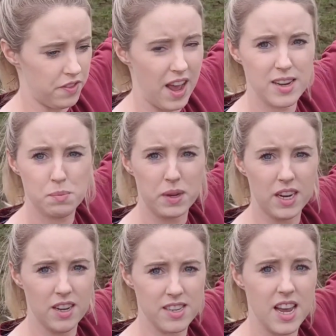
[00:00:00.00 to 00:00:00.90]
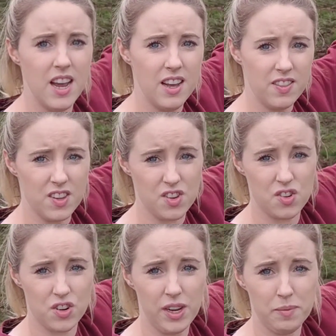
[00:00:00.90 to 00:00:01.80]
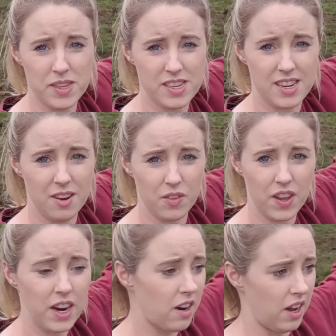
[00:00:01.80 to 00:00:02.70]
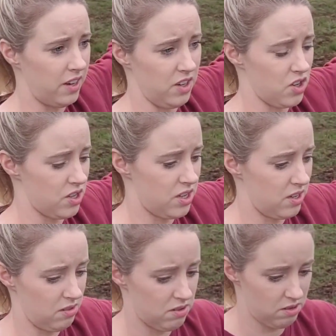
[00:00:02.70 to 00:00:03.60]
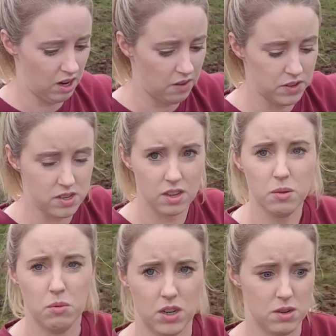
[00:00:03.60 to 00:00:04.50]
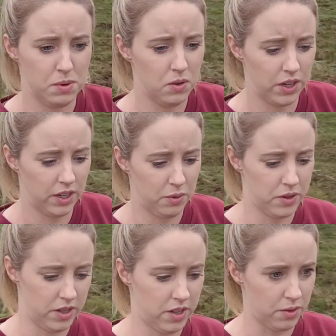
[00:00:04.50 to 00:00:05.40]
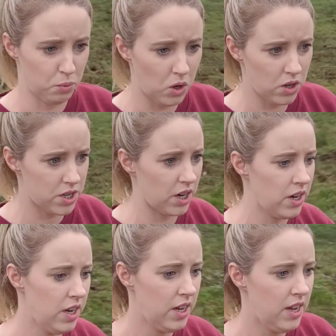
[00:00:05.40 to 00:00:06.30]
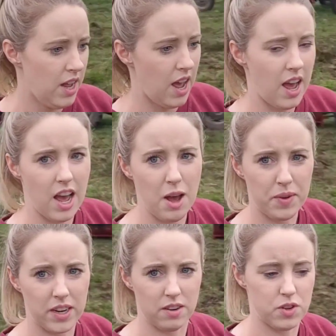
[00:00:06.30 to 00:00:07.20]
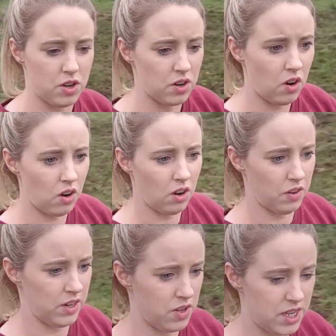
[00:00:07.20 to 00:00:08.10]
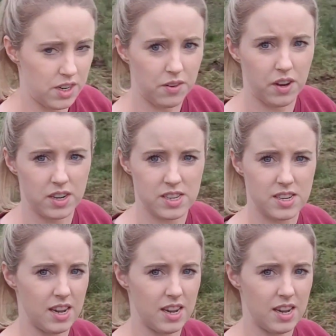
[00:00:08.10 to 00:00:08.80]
of that because the stream is down there and I just didn't obviously want to be going anywhere near the water. And I've done all around here. I'm kind of